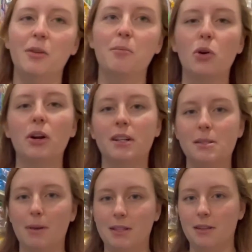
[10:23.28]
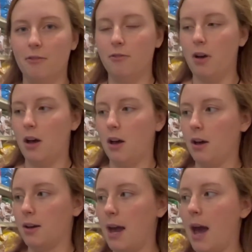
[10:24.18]
more expensive
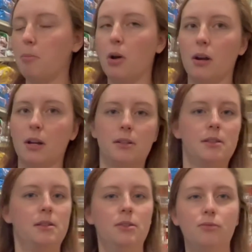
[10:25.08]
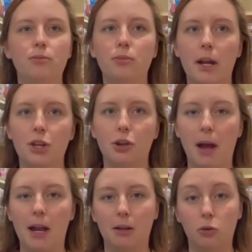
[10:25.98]
cat products, right? You're
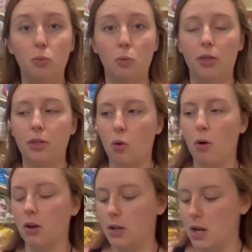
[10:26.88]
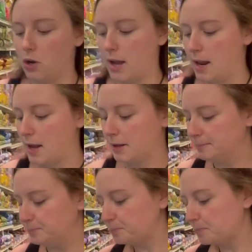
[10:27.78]
buying what the quality you're getting.
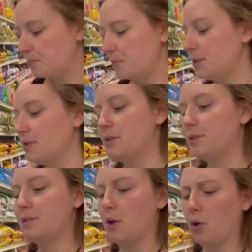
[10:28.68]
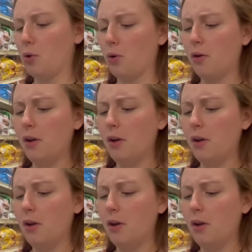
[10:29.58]
So